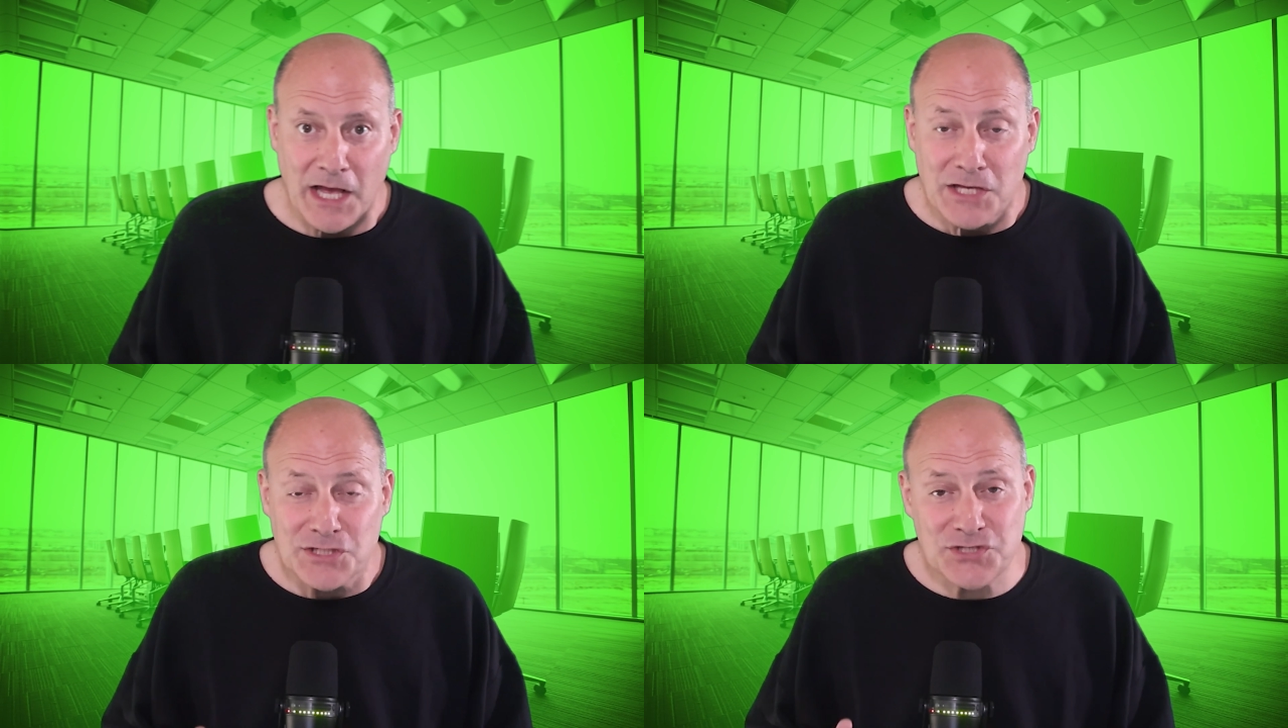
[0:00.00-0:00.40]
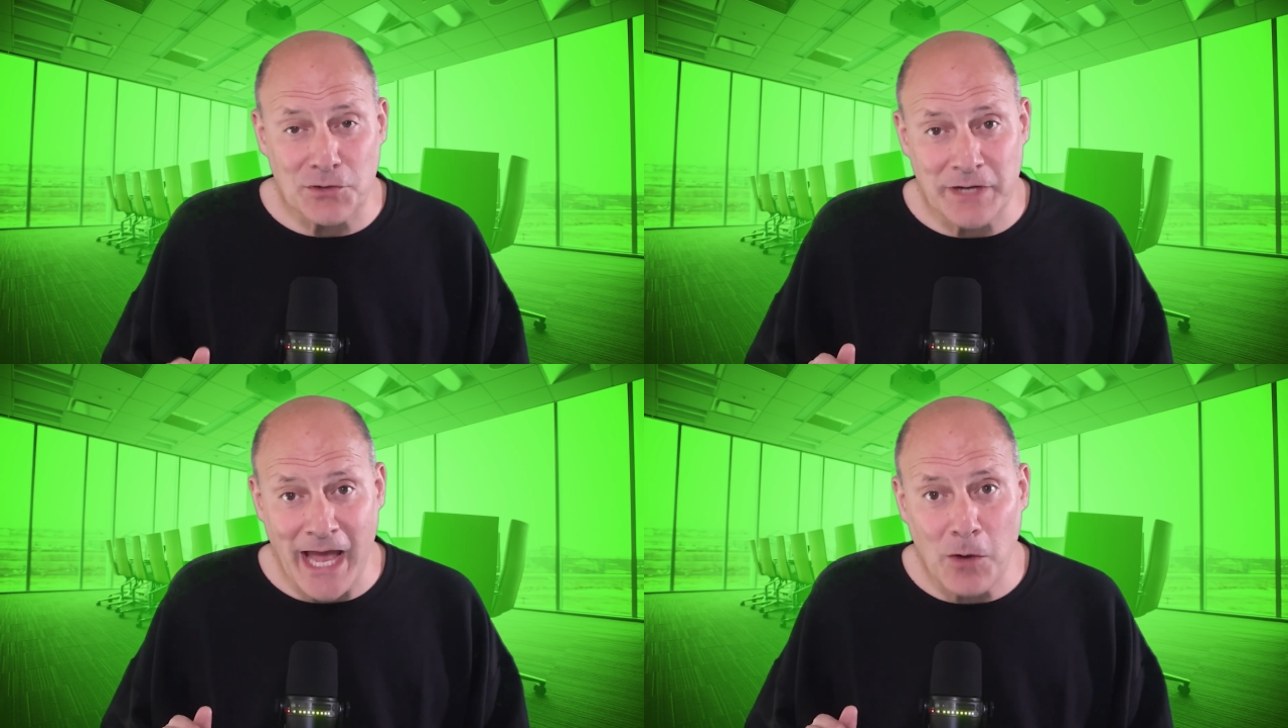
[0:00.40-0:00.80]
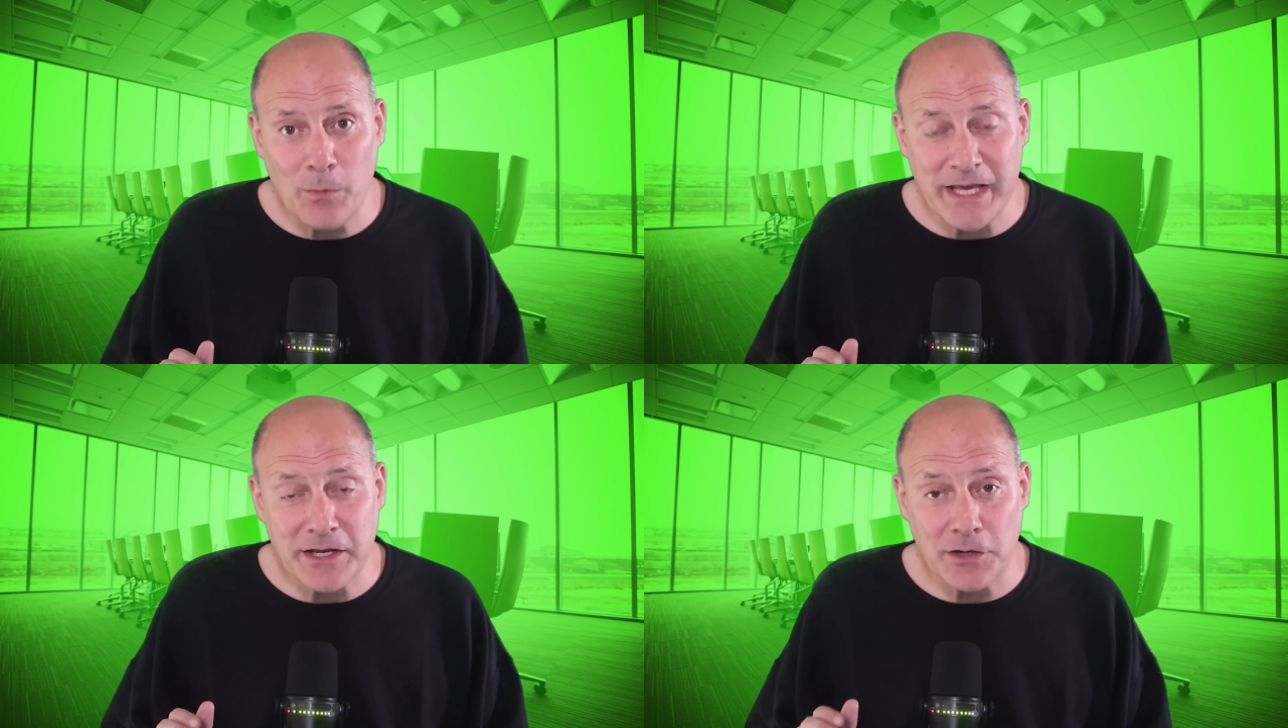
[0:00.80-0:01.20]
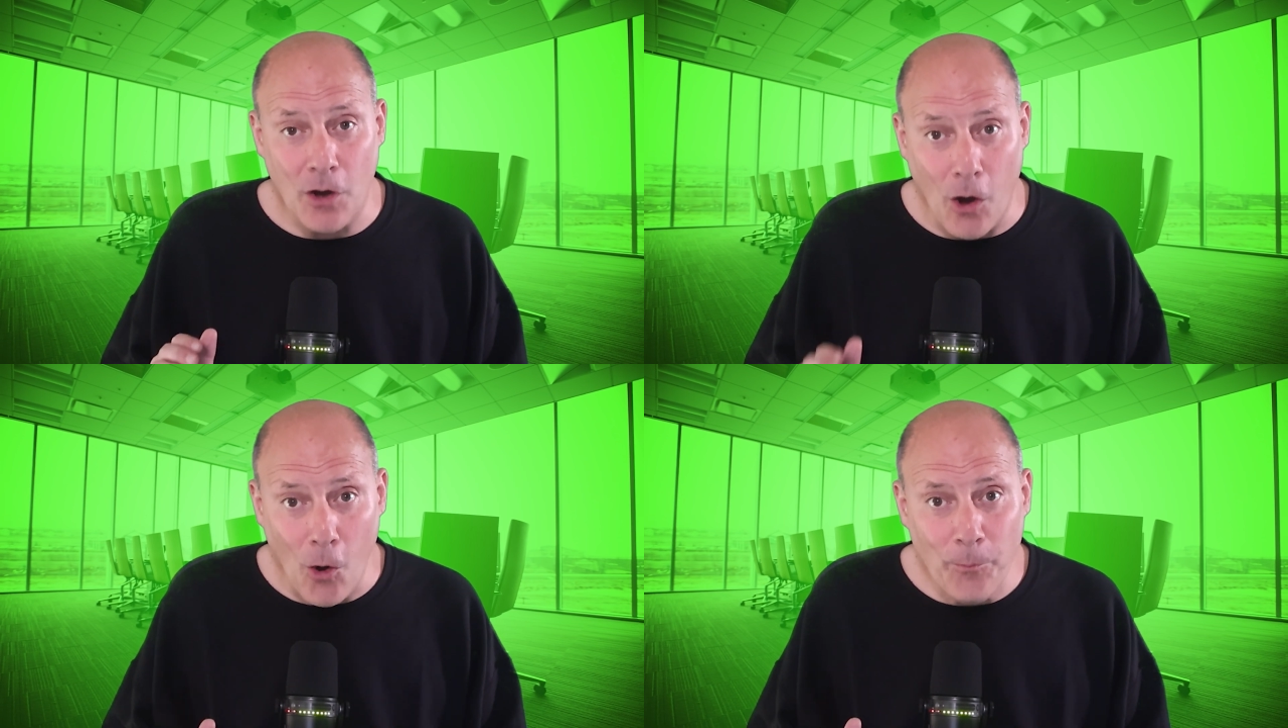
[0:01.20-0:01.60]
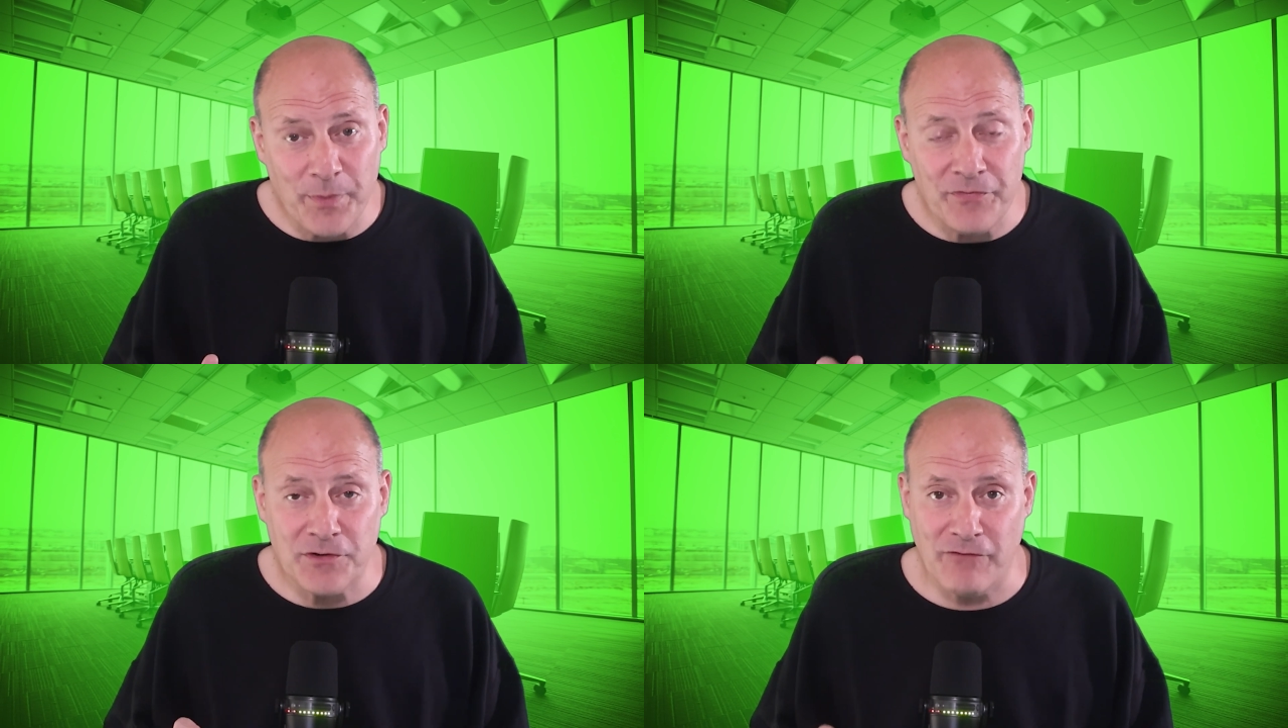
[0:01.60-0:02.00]
So now we can
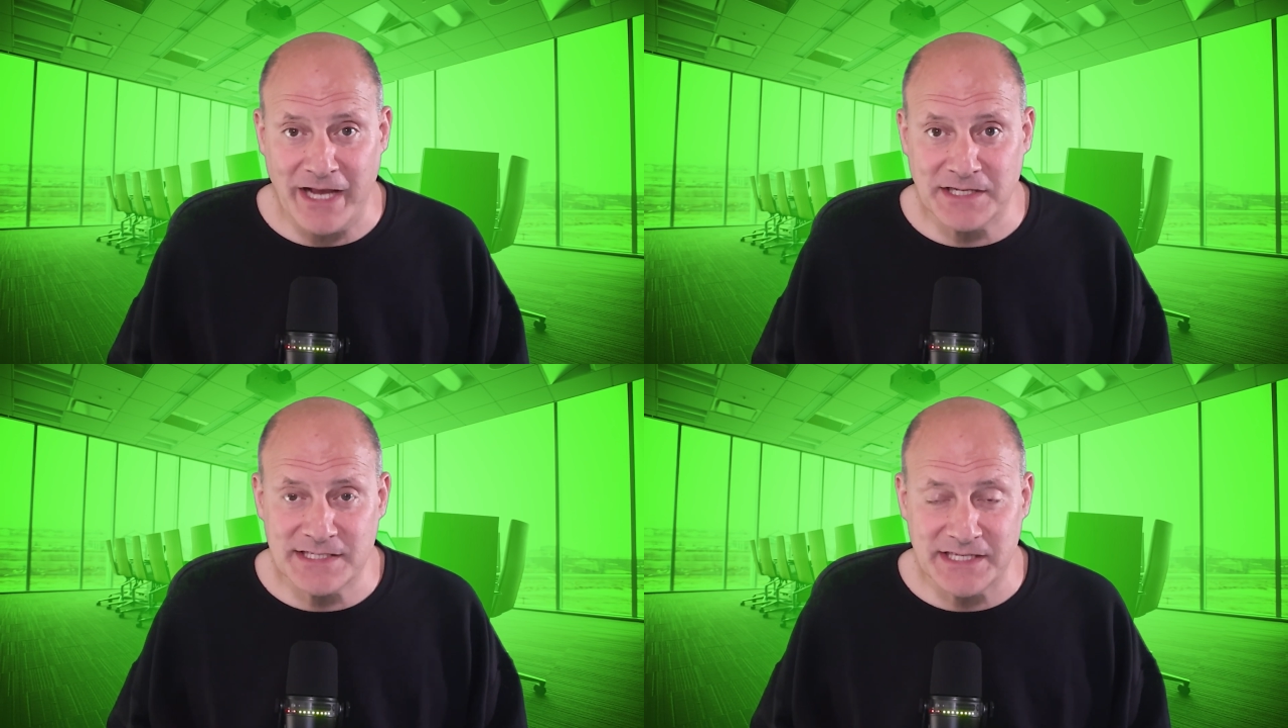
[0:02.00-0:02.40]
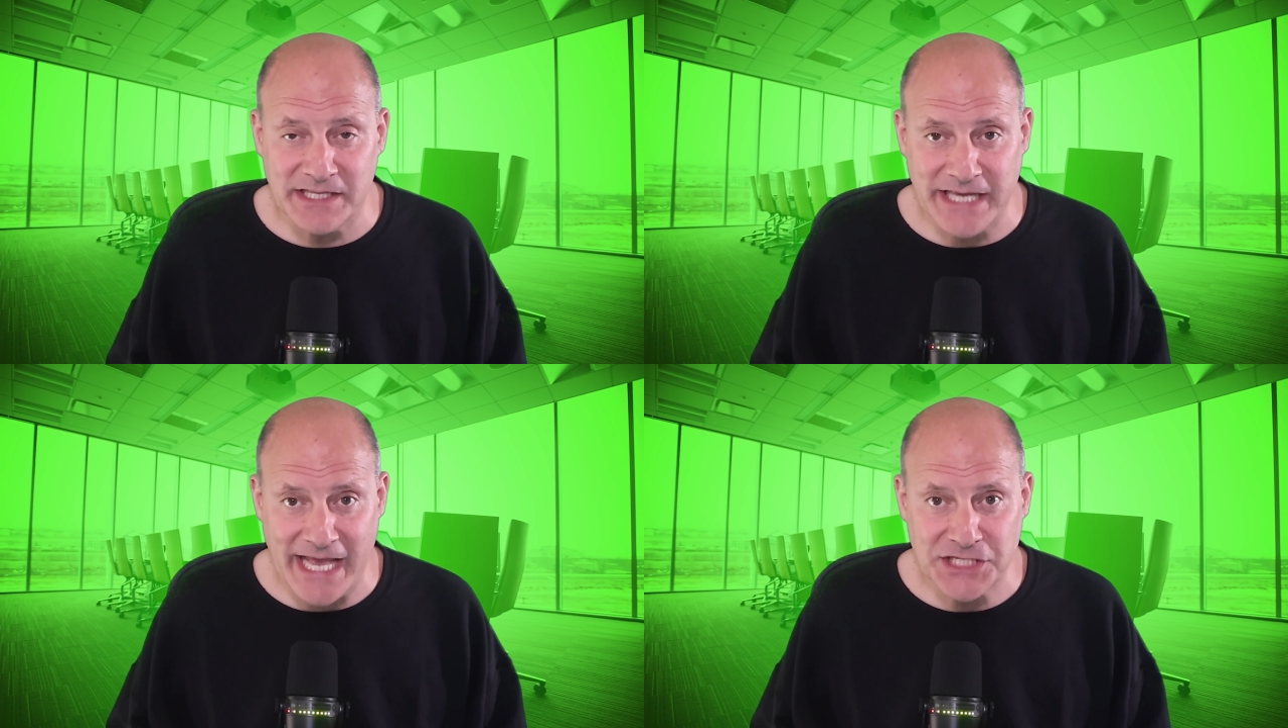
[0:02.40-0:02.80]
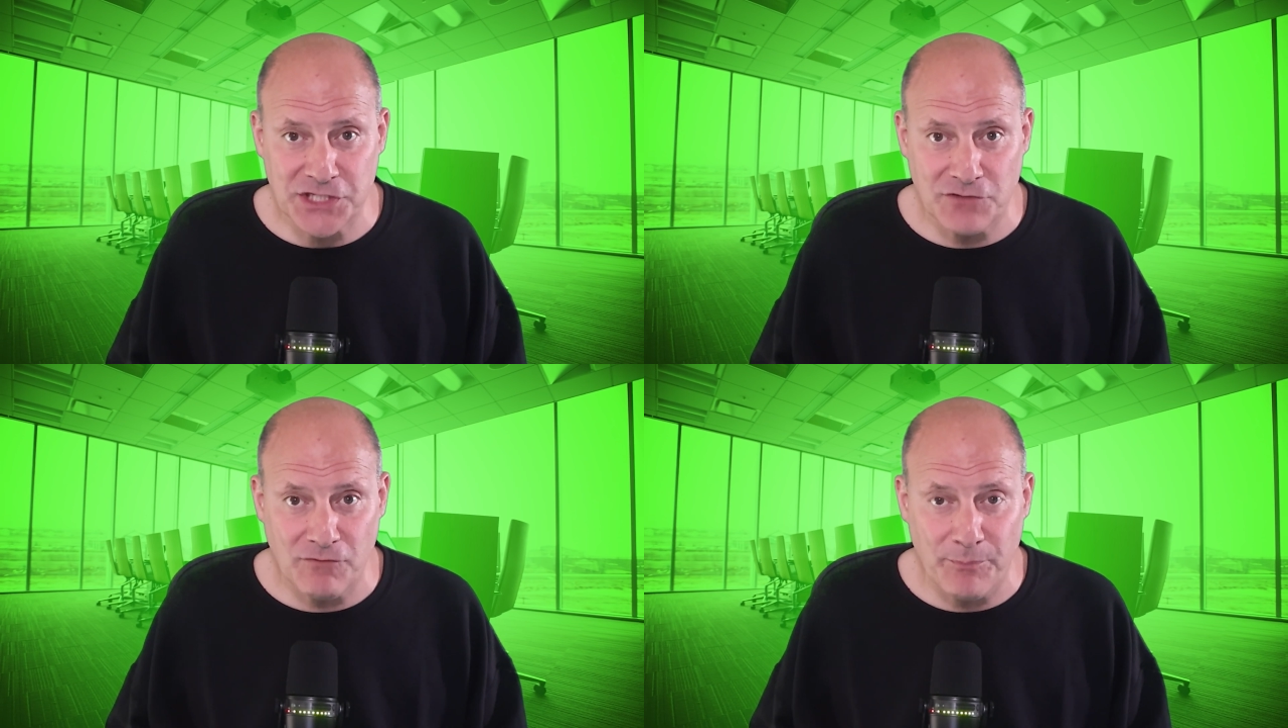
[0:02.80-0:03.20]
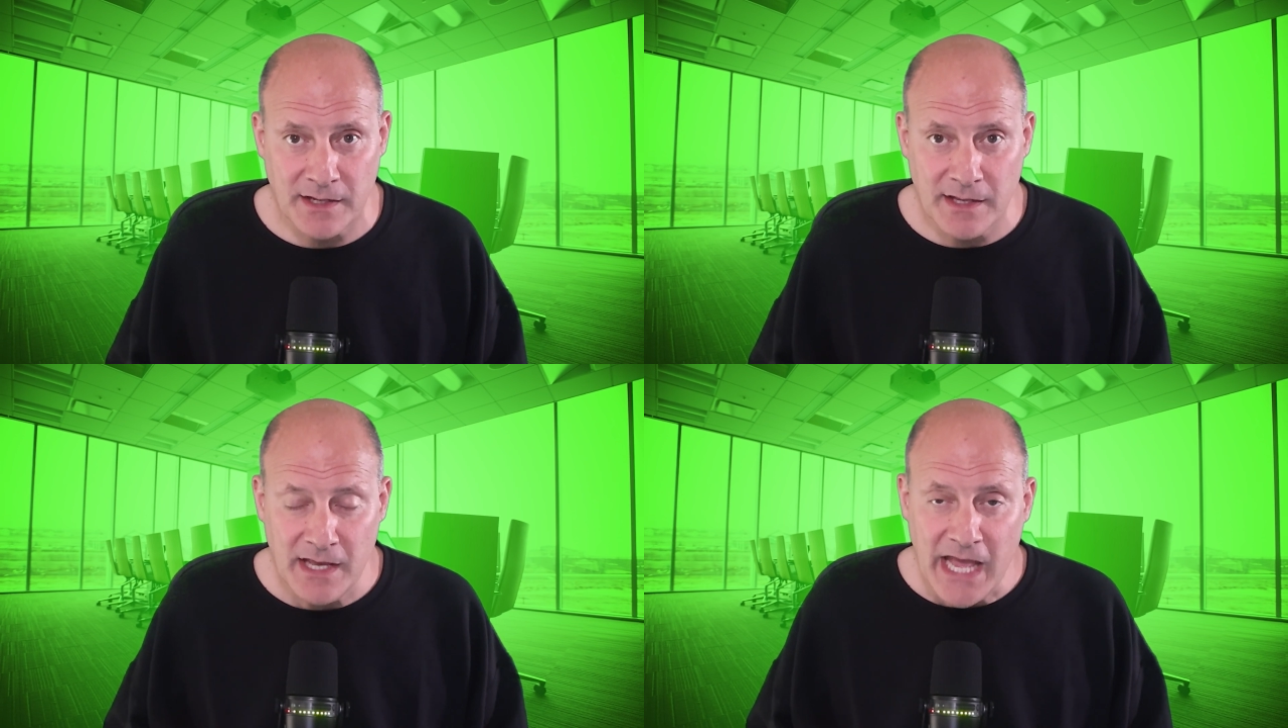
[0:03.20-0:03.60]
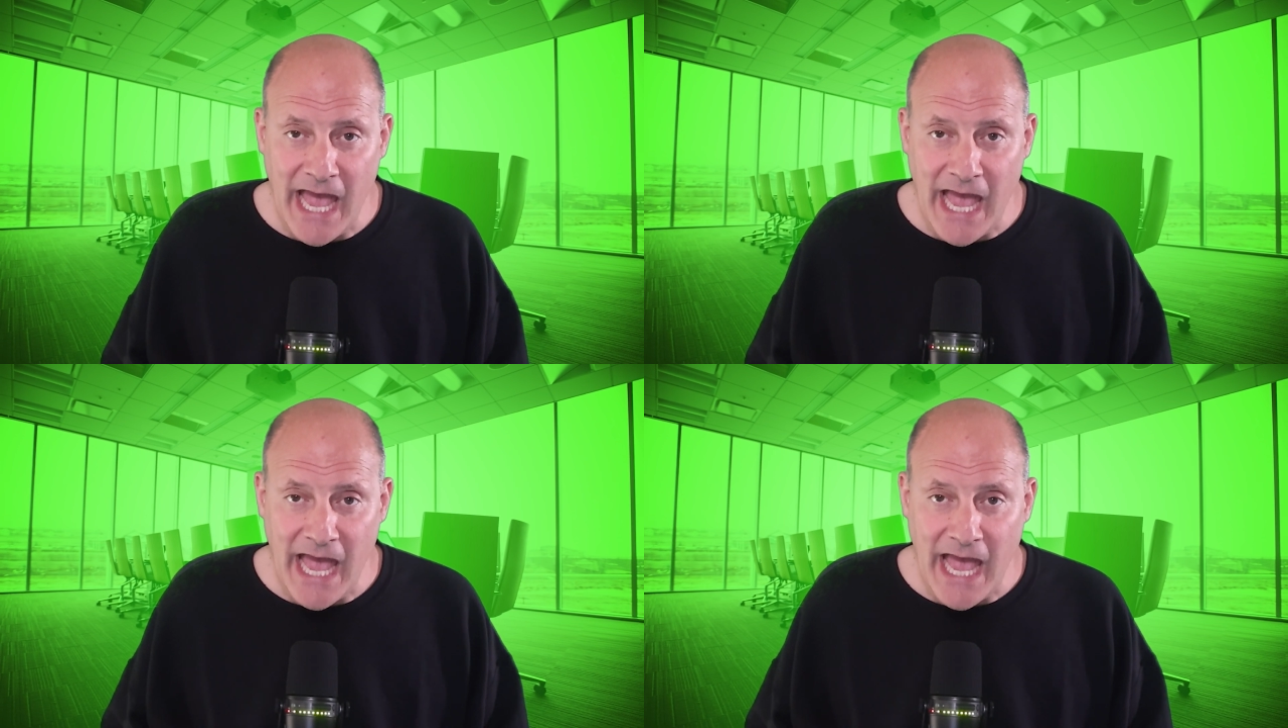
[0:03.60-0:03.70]
open the reconciliation report